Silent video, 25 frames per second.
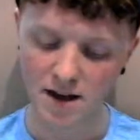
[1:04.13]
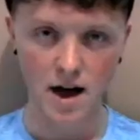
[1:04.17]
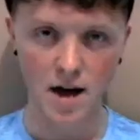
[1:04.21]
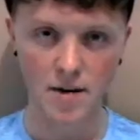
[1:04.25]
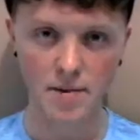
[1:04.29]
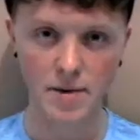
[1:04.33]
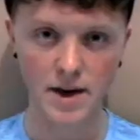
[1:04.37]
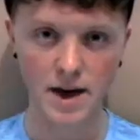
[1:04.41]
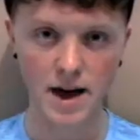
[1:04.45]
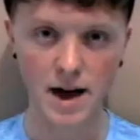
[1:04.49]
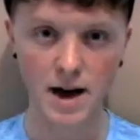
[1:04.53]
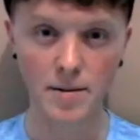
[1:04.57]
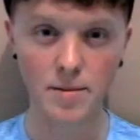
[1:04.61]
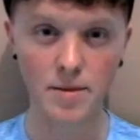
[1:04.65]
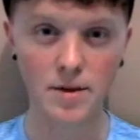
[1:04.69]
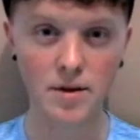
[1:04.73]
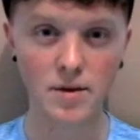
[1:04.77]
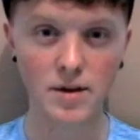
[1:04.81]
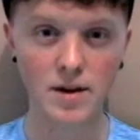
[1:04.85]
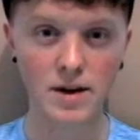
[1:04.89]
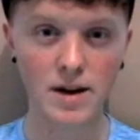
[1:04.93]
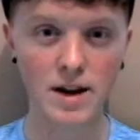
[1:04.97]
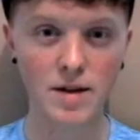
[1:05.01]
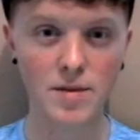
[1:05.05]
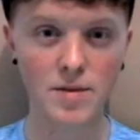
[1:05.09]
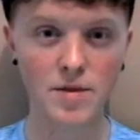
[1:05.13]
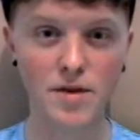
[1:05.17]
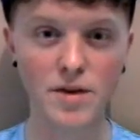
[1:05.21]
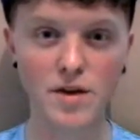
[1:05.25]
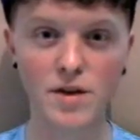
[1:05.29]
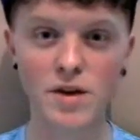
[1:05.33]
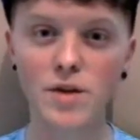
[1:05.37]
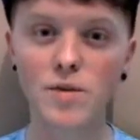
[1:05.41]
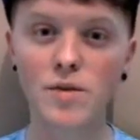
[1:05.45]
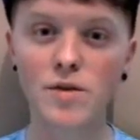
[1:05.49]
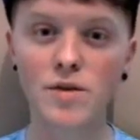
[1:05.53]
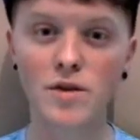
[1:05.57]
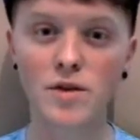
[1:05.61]
I began uploading clips to
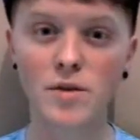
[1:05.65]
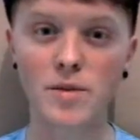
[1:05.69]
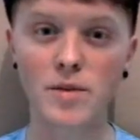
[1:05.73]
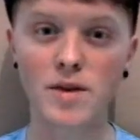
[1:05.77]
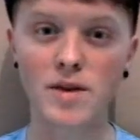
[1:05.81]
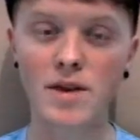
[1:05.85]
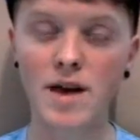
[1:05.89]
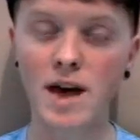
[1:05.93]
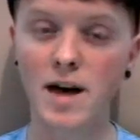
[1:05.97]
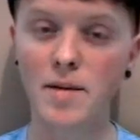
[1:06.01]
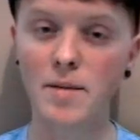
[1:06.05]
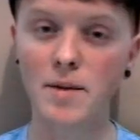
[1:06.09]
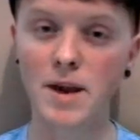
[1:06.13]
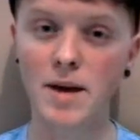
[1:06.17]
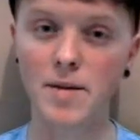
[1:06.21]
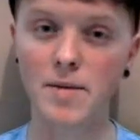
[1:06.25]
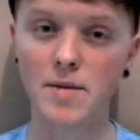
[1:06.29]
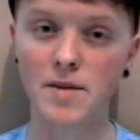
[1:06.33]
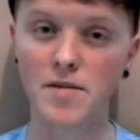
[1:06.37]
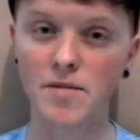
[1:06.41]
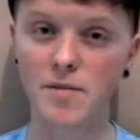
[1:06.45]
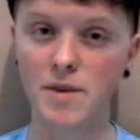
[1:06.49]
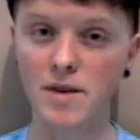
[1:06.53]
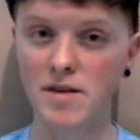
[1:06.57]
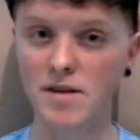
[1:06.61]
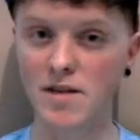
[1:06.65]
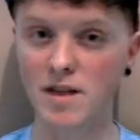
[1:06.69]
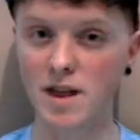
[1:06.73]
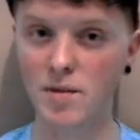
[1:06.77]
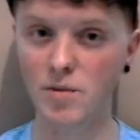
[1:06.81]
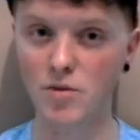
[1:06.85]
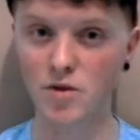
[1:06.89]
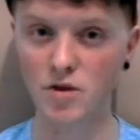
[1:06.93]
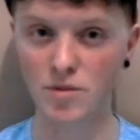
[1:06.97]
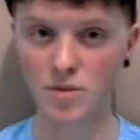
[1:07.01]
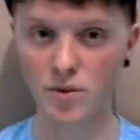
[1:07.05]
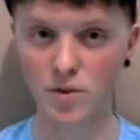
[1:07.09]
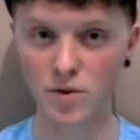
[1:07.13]
YouTube in time-lapse of my
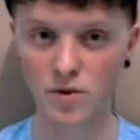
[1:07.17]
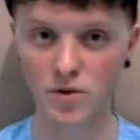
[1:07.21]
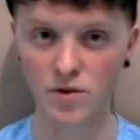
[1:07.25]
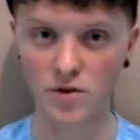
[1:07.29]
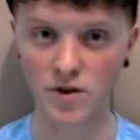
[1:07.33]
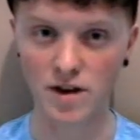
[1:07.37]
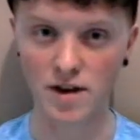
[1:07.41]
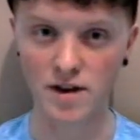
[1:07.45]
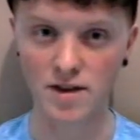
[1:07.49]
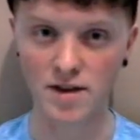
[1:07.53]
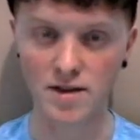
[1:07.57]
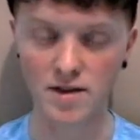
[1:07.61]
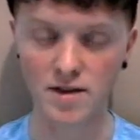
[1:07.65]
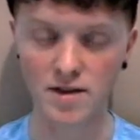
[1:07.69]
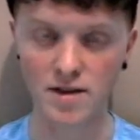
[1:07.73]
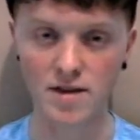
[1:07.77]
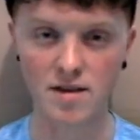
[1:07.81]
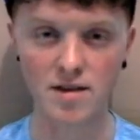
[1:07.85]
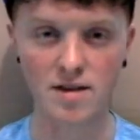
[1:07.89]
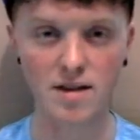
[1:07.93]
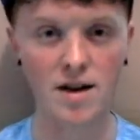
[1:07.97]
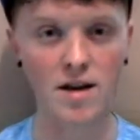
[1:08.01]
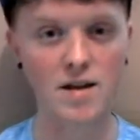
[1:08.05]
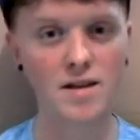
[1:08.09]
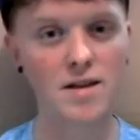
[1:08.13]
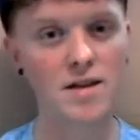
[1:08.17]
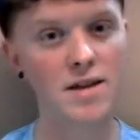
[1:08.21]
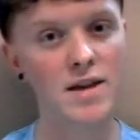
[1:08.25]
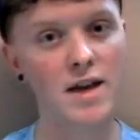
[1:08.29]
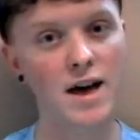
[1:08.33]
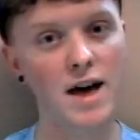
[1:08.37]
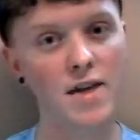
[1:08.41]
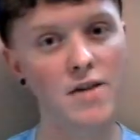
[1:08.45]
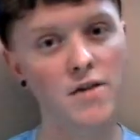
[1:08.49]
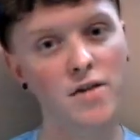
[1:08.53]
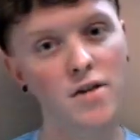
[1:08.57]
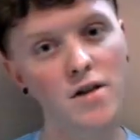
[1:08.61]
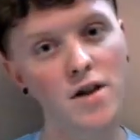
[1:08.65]
celebrity portraits. They started to
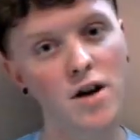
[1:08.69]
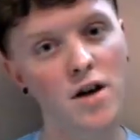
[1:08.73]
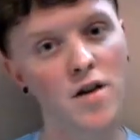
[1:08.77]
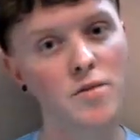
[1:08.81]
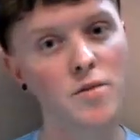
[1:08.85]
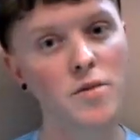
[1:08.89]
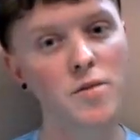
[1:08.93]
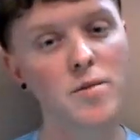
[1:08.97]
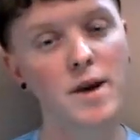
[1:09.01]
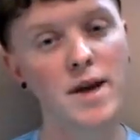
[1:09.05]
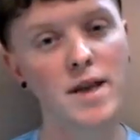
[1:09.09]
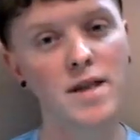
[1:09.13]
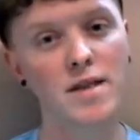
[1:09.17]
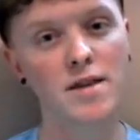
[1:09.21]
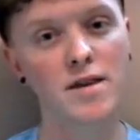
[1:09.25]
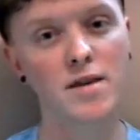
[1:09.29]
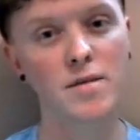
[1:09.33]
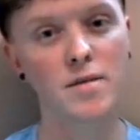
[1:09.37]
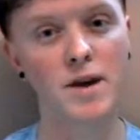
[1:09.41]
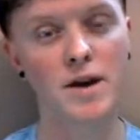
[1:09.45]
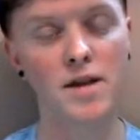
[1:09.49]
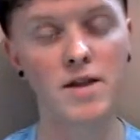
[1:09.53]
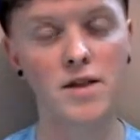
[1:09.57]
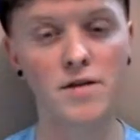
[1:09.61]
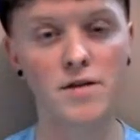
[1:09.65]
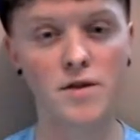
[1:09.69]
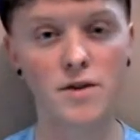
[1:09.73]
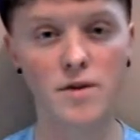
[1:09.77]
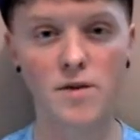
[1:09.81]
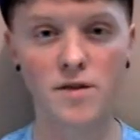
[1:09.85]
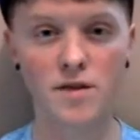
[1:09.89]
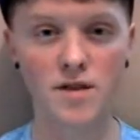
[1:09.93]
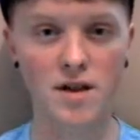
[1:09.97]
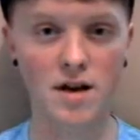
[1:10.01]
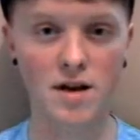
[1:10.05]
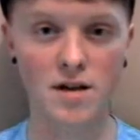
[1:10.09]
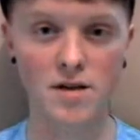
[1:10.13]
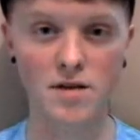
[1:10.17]
gather a lot of momentum and the views
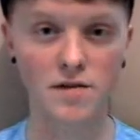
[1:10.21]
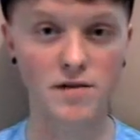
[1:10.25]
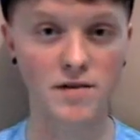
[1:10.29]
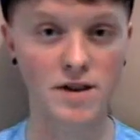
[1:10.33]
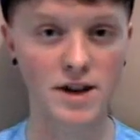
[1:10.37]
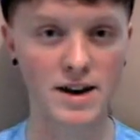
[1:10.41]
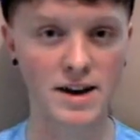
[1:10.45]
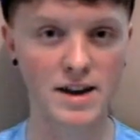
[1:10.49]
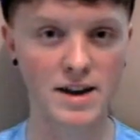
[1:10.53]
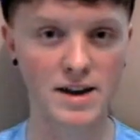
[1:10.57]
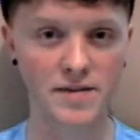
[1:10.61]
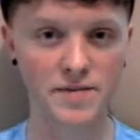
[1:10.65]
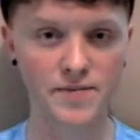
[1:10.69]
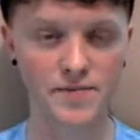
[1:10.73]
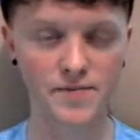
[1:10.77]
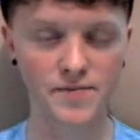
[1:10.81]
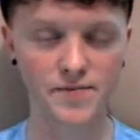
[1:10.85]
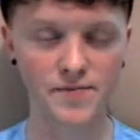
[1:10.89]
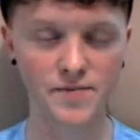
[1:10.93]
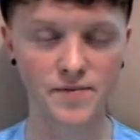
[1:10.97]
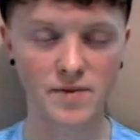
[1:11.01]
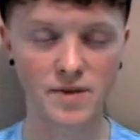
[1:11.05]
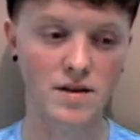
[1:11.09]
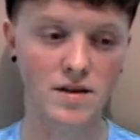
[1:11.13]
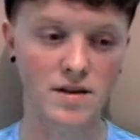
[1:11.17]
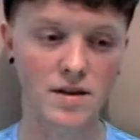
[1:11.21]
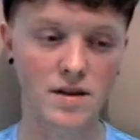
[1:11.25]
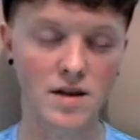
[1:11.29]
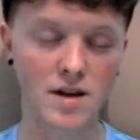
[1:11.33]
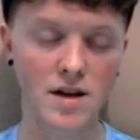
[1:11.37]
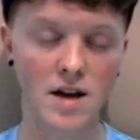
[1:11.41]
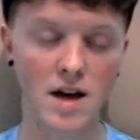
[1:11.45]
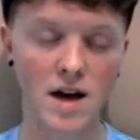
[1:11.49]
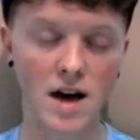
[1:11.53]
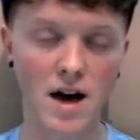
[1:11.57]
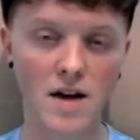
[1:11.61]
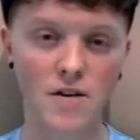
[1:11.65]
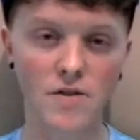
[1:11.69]
started to flood in.
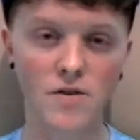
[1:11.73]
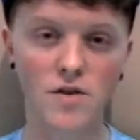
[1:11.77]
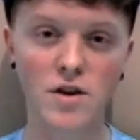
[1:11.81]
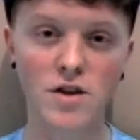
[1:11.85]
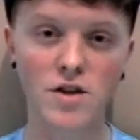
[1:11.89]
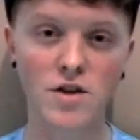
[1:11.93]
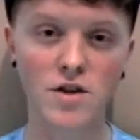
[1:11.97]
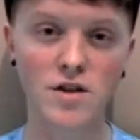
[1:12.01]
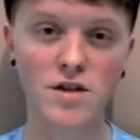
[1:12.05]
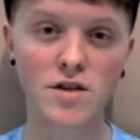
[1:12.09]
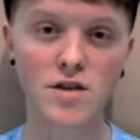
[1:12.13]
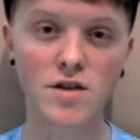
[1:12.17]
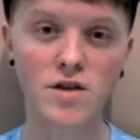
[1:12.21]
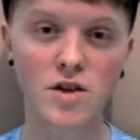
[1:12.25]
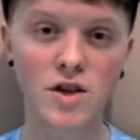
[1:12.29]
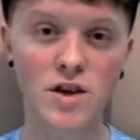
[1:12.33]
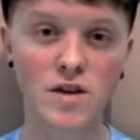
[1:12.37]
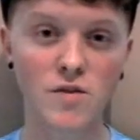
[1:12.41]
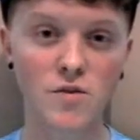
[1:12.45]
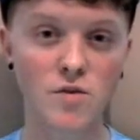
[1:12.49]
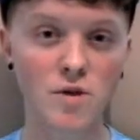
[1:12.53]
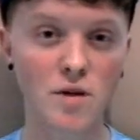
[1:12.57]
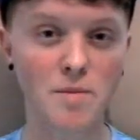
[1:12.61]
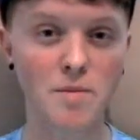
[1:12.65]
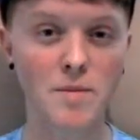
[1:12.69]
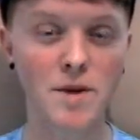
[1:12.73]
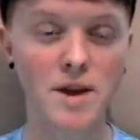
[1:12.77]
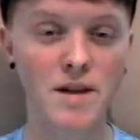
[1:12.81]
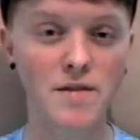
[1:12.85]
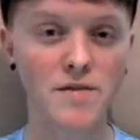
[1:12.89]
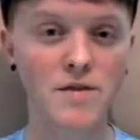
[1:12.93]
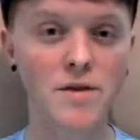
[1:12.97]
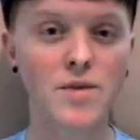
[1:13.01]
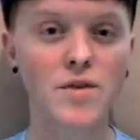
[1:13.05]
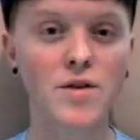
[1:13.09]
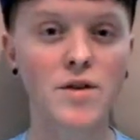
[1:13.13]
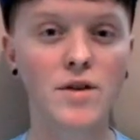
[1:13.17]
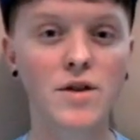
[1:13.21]
After I just achieved 1 million
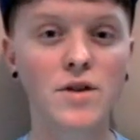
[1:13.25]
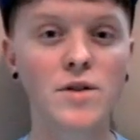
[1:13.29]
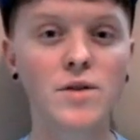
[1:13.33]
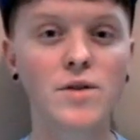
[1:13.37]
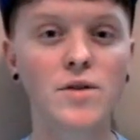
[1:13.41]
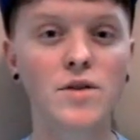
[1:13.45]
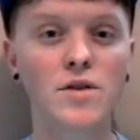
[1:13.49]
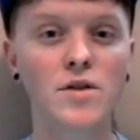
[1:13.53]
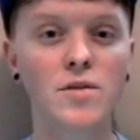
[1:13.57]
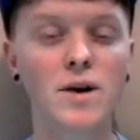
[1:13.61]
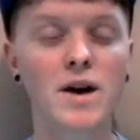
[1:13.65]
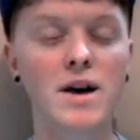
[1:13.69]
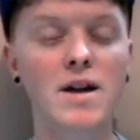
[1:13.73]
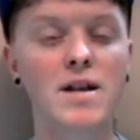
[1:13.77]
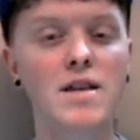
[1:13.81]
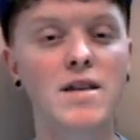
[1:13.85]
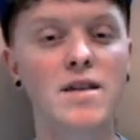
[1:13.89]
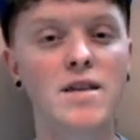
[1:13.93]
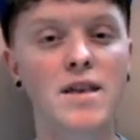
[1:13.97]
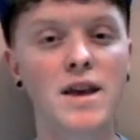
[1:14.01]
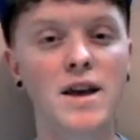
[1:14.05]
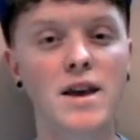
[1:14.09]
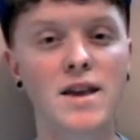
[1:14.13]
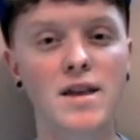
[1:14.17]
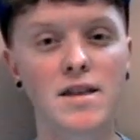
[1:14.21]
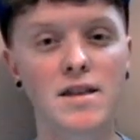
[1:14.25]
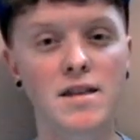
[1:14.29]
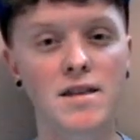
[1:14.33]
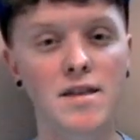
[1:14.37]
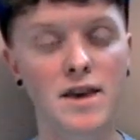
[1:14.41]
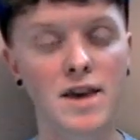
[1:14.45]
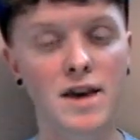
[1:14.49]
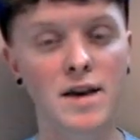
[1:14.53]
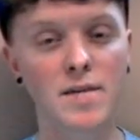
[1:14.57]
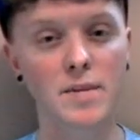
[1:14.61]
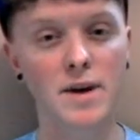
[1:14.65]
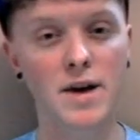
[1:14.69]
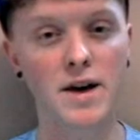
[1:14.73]
views on YouTube, I decided to
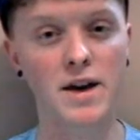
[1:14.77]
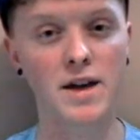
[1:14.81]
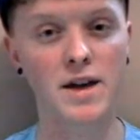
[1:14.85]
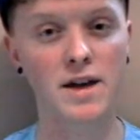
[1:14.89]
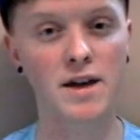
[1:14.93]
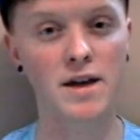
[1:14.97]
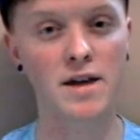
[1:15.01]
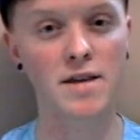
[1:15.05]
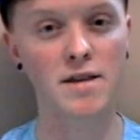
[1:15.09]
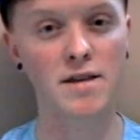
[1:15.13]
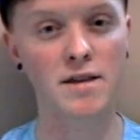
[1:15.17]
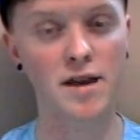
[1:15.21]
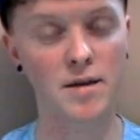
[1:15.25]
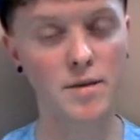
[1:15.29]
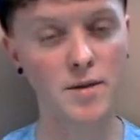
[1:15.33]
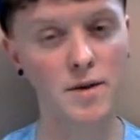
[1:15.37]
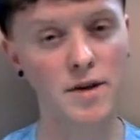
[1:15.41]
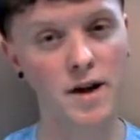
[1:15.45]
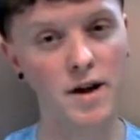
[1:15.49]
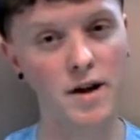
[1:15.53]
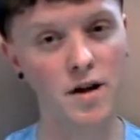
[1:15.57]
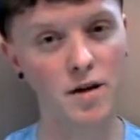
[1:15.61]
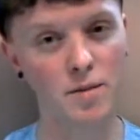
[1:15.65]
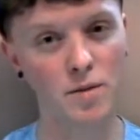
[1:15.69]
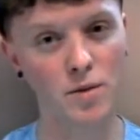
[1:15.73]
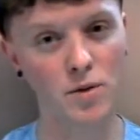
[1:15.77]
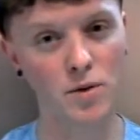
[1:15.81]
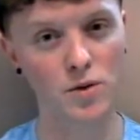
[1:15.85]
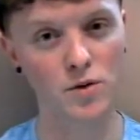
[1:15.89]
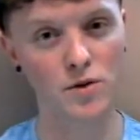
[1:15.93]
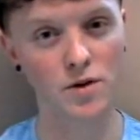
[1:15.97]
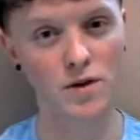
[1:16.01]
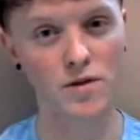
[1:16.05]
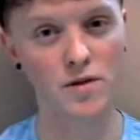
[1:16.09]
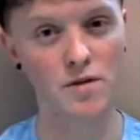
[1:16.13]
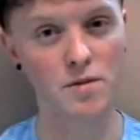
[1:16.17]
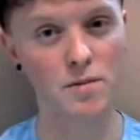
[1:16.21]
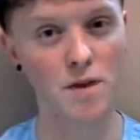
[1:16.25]
take my Simon Cowell
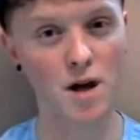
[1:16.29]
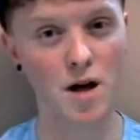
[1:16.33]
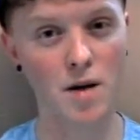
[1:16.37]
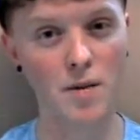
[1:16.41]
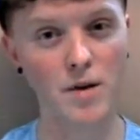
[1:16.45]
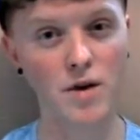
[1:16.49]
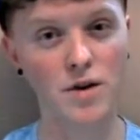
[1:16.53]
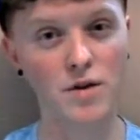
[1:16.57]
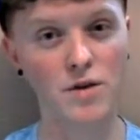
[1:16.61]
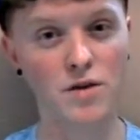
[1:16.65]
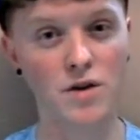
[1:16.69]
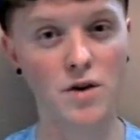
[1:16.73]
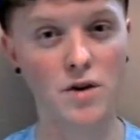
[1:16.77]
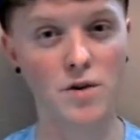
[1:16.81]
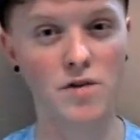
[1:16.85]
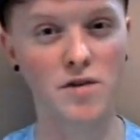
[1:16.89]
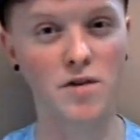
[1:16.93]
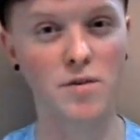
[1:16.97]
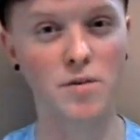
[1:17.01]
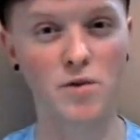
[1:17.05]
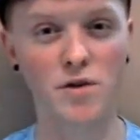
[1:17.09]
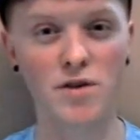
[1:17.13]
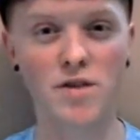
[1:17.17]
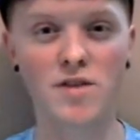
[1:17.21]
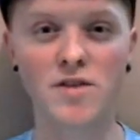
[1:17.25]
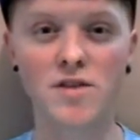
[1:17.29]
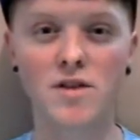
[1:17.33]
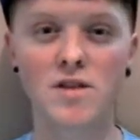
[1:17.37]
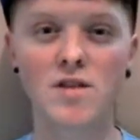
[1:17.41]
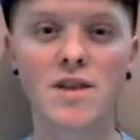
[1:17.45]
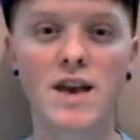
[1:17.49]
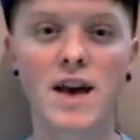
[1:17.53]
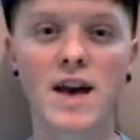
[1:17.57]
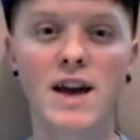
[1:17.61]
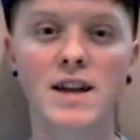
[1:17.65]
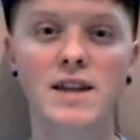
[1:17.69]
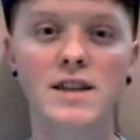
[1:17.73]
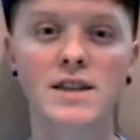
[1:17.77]
portrait using Marmite on Toast to Britain's Got
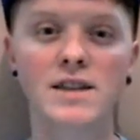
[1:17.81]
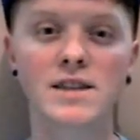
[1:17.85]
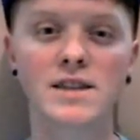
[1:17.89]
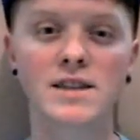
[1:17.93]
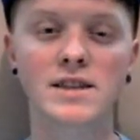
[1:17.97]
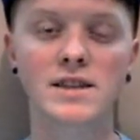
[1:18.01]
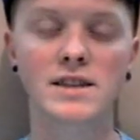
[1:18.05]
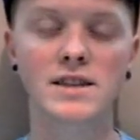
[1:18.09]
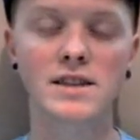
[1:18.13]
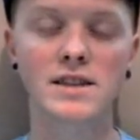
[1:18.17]
Talent.